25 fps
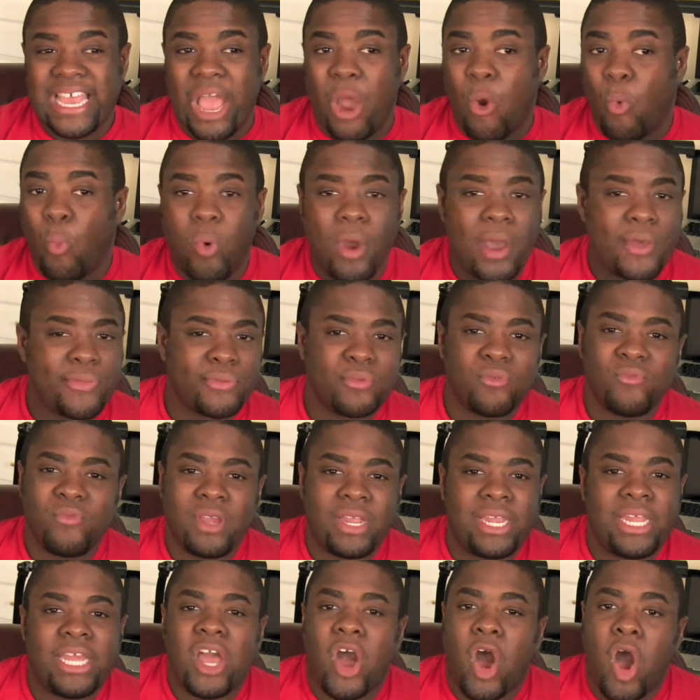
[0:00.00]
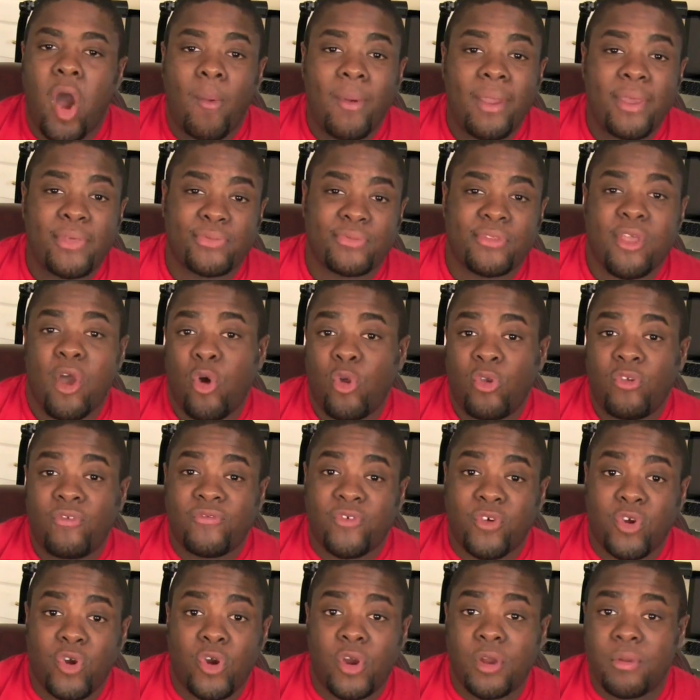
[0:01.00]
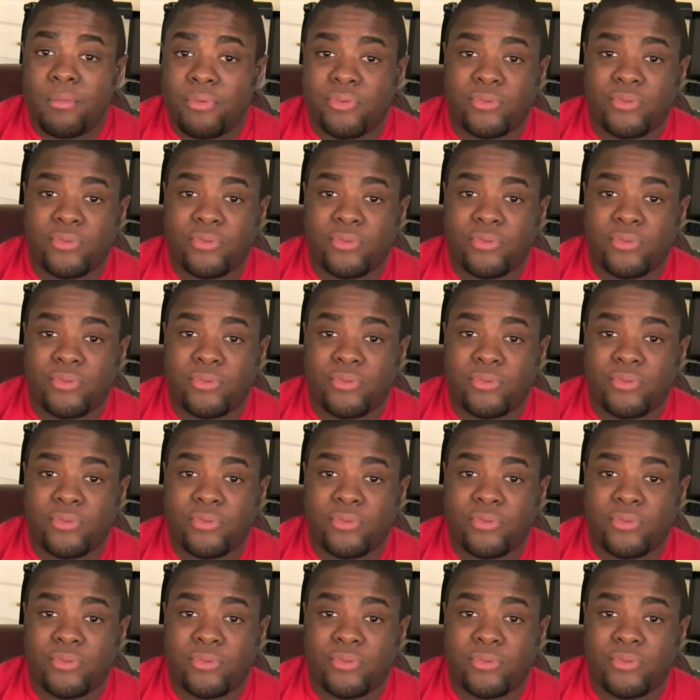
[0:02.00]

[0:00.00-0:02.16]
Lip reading: wasn't really always known for